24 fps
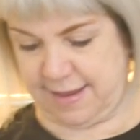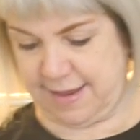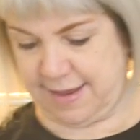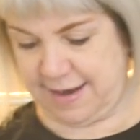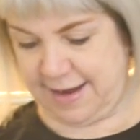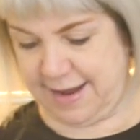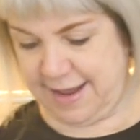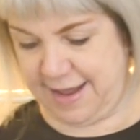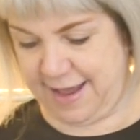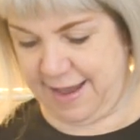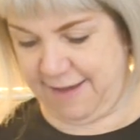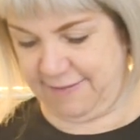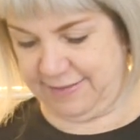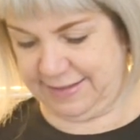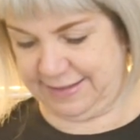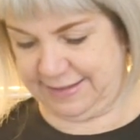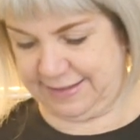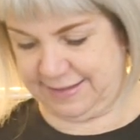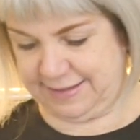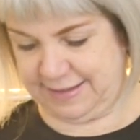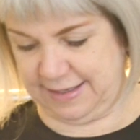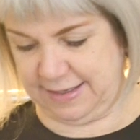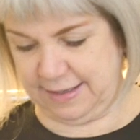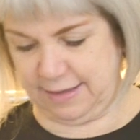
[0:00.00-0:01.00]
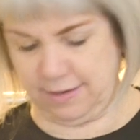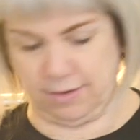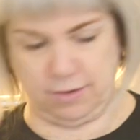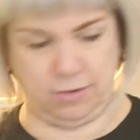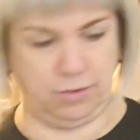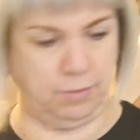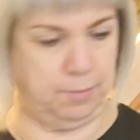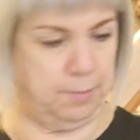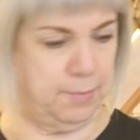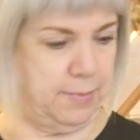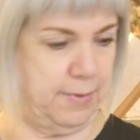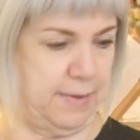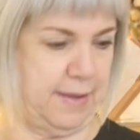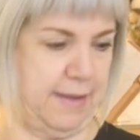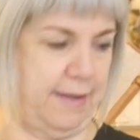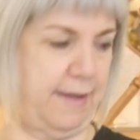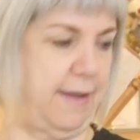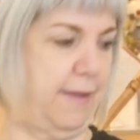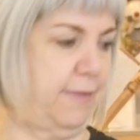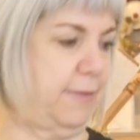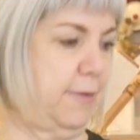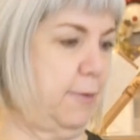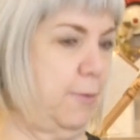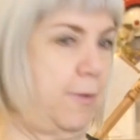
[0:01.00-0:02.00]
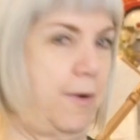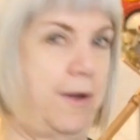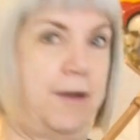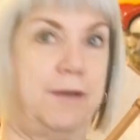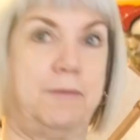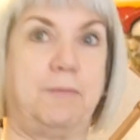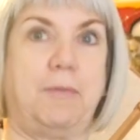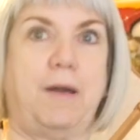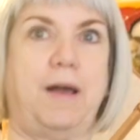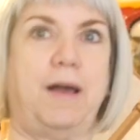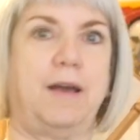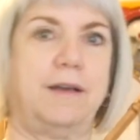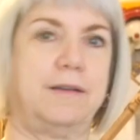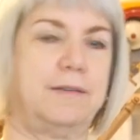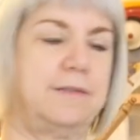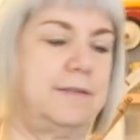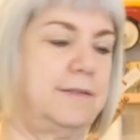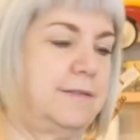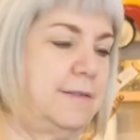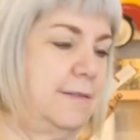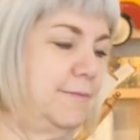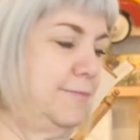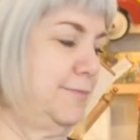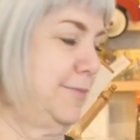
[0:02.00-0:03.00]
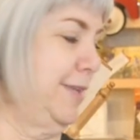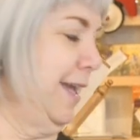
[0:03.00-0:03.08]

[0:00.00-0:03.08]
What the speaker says: I haven't seen, oops, I got the wrong box.